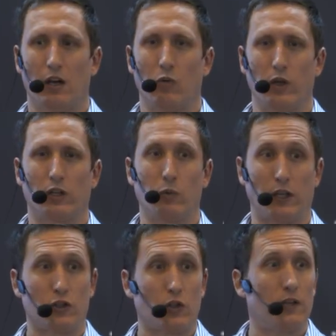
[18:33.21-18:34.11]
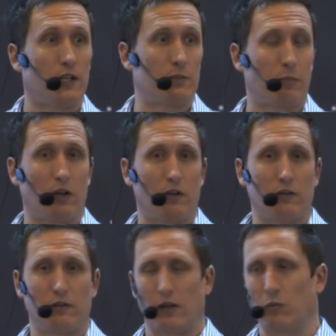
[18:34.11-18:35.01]
we can do these, but
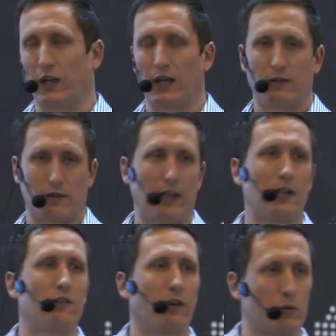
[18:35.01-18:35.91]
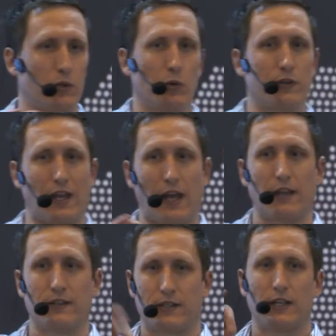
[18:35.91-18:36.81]
the lettering was all
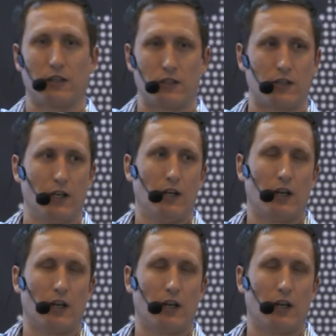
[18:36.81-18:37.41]
hand stitched,